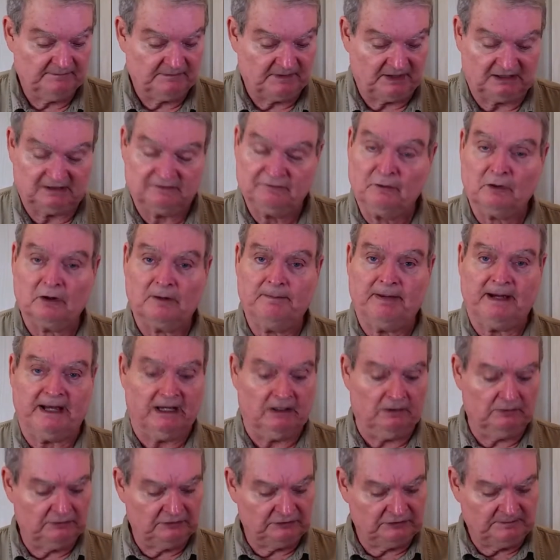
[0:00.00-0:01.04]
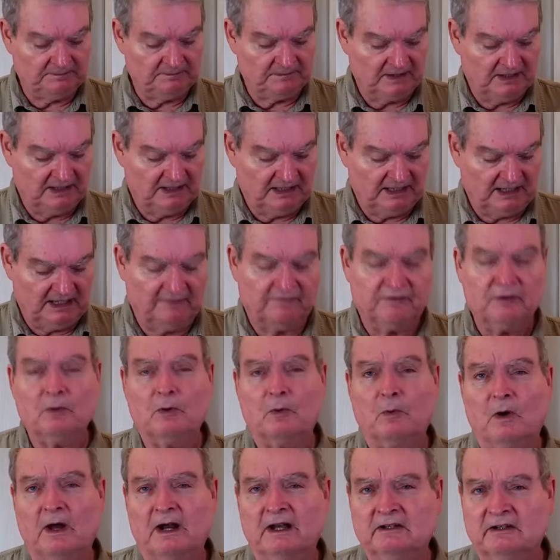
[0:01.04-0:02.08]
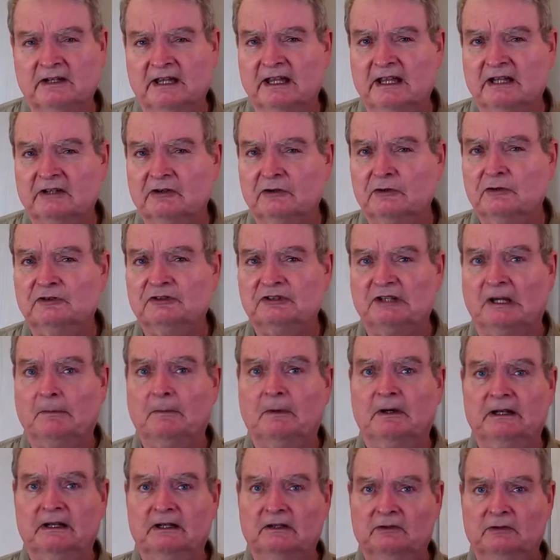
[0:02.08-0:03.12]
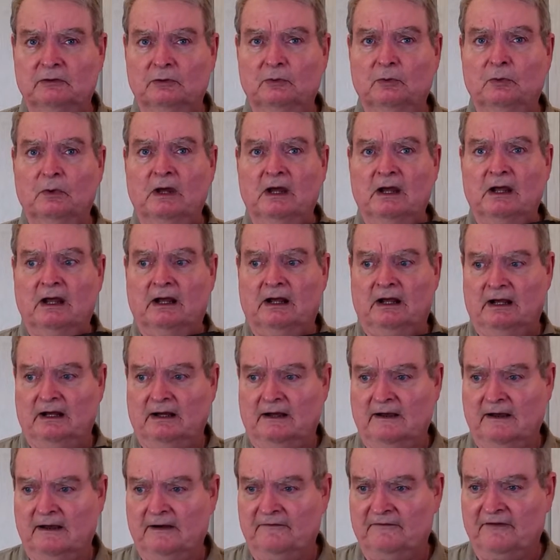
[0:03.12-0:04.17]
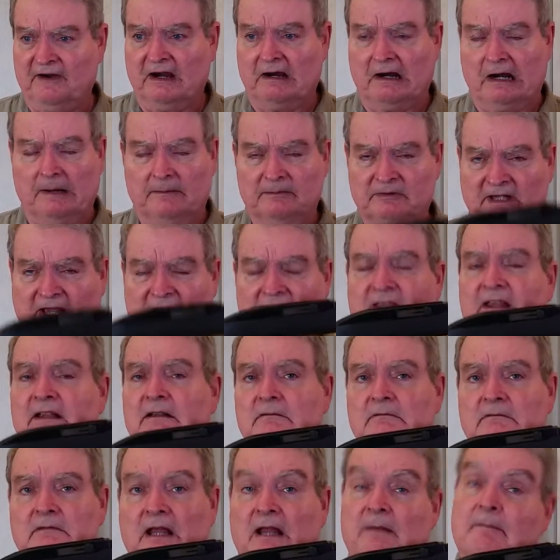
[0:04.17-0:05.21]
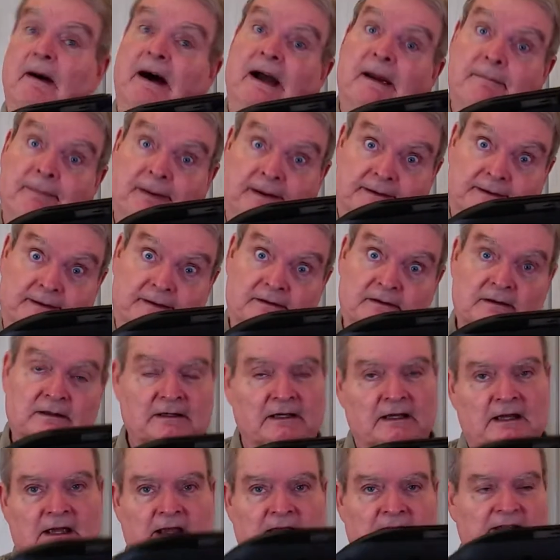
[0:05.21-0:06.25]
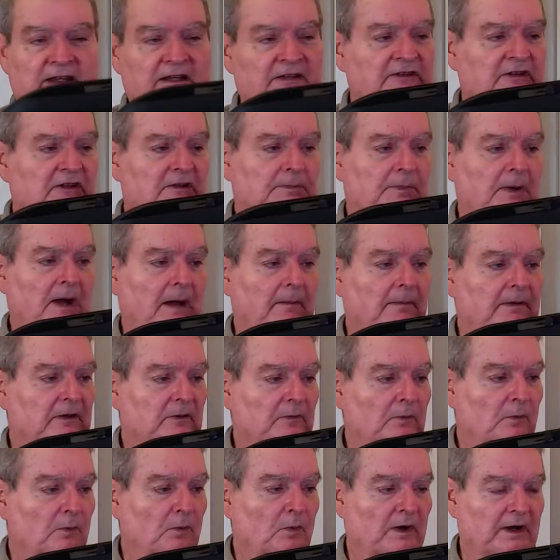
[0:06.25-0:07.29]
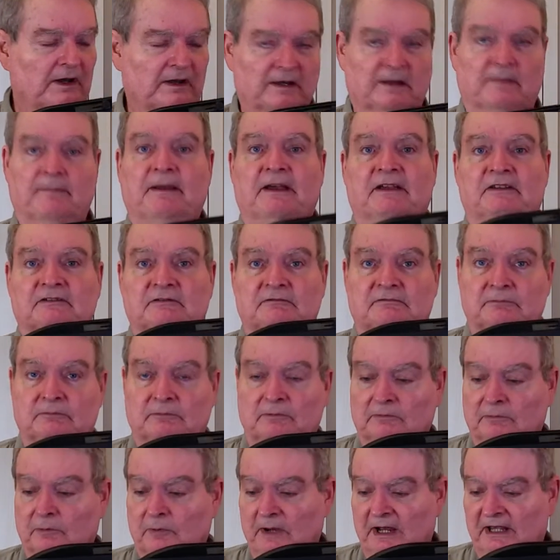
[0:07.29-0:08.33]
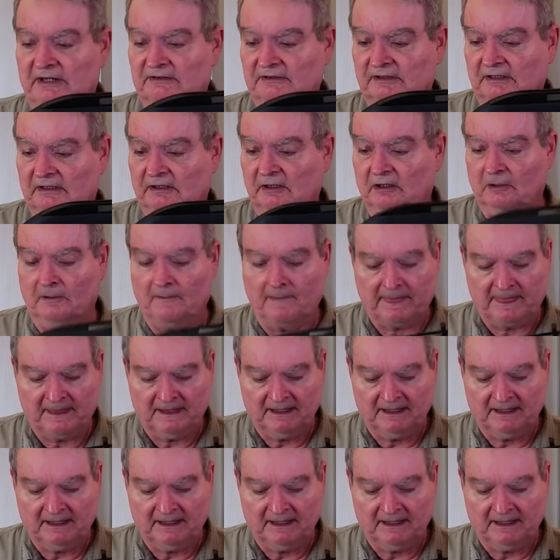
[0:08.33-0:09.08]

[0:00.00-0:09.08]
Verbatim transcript: It's 4 pounds. If you were wanting to introduce someone into firearms, I think, in my opinion, this is probably one of the best ways to go.